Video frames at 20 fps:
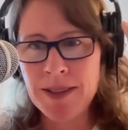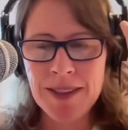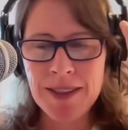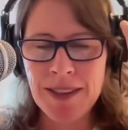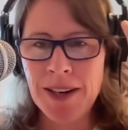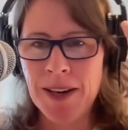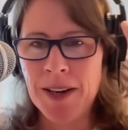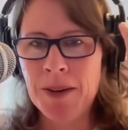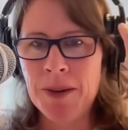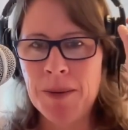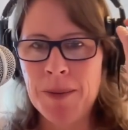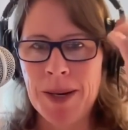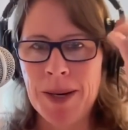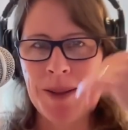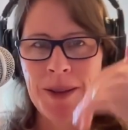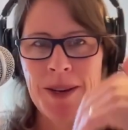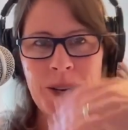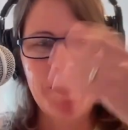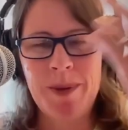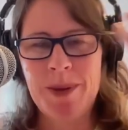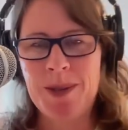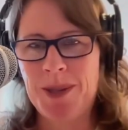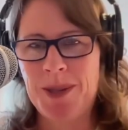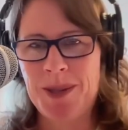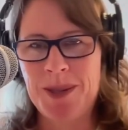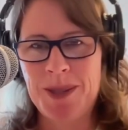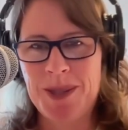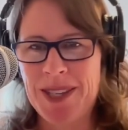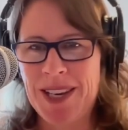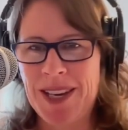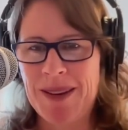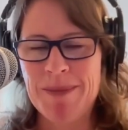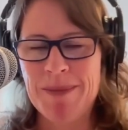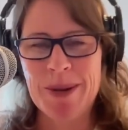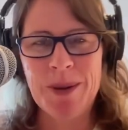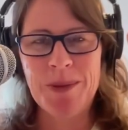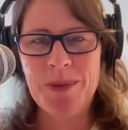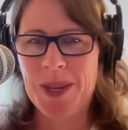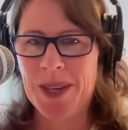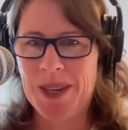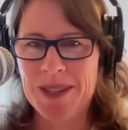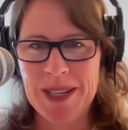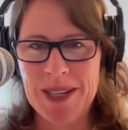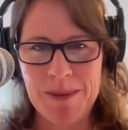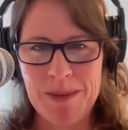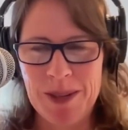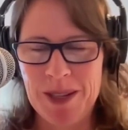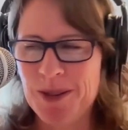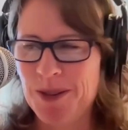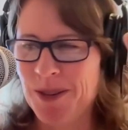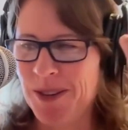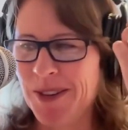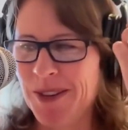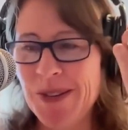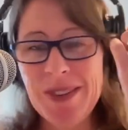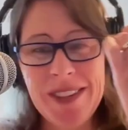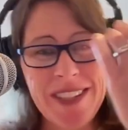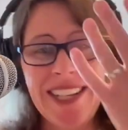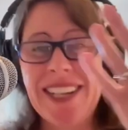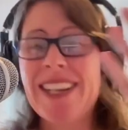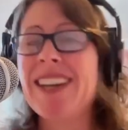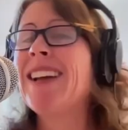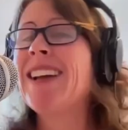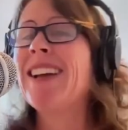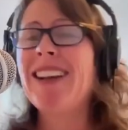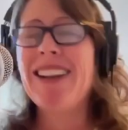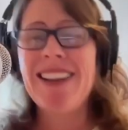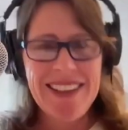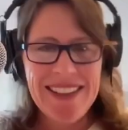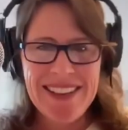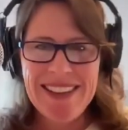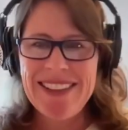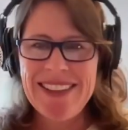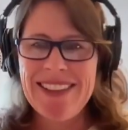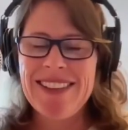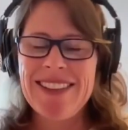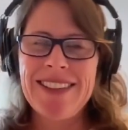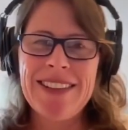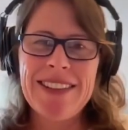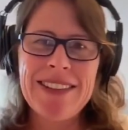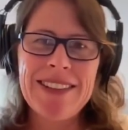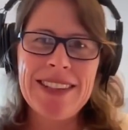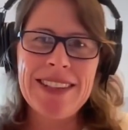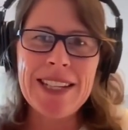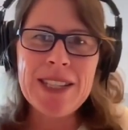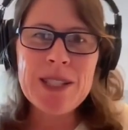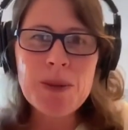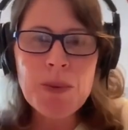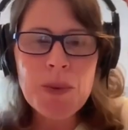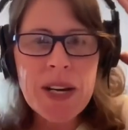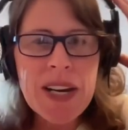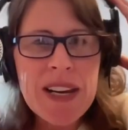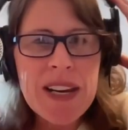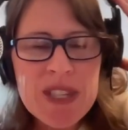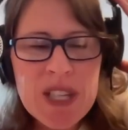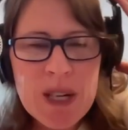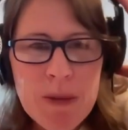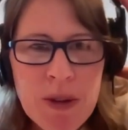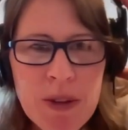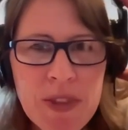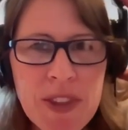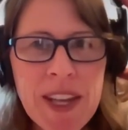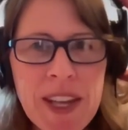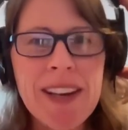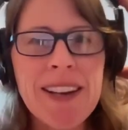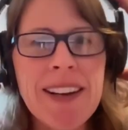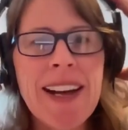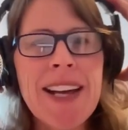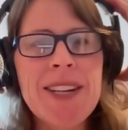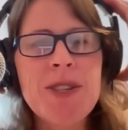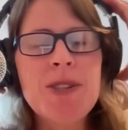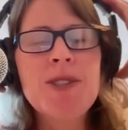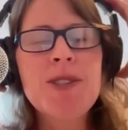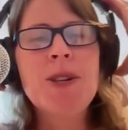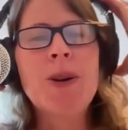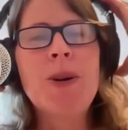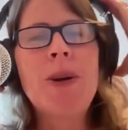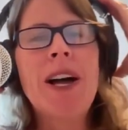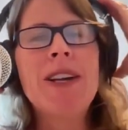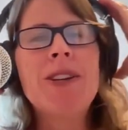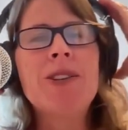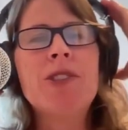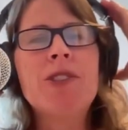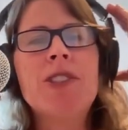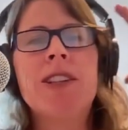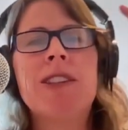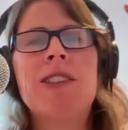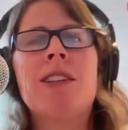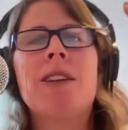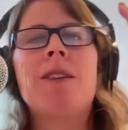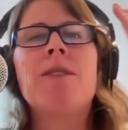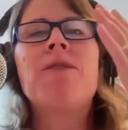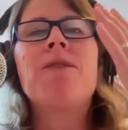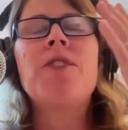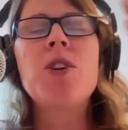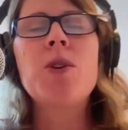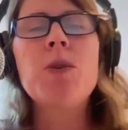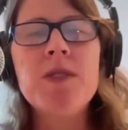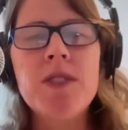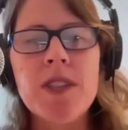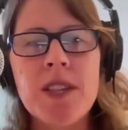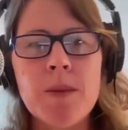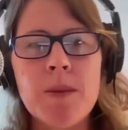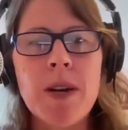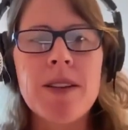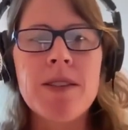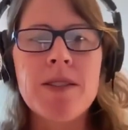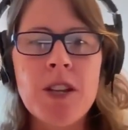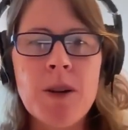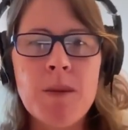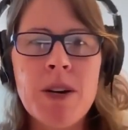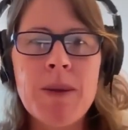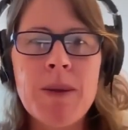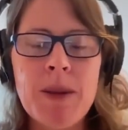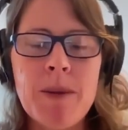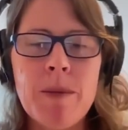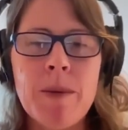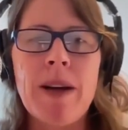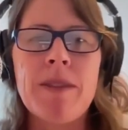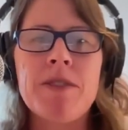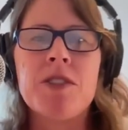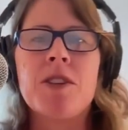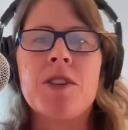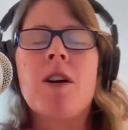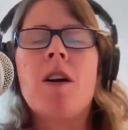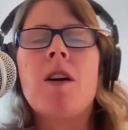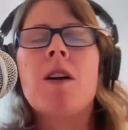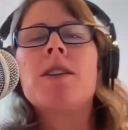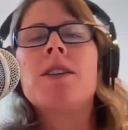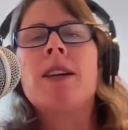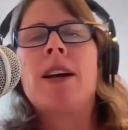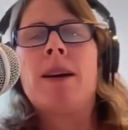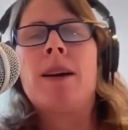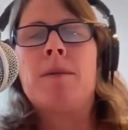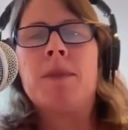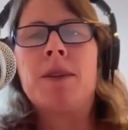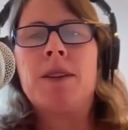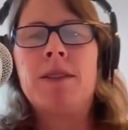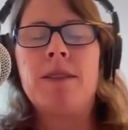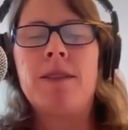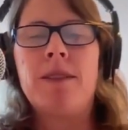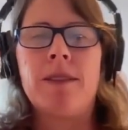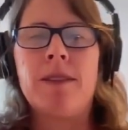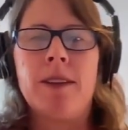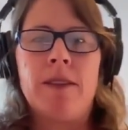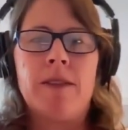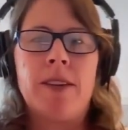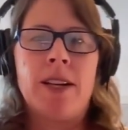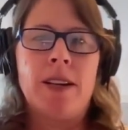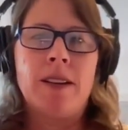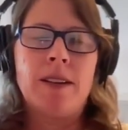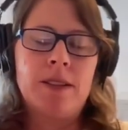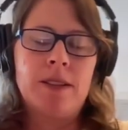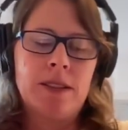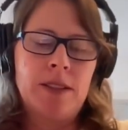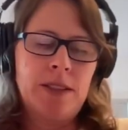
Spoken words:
My therapist used to say both things can be true. Like, that's a reasonable thing. It's confusing why so many people have such a hard time living it.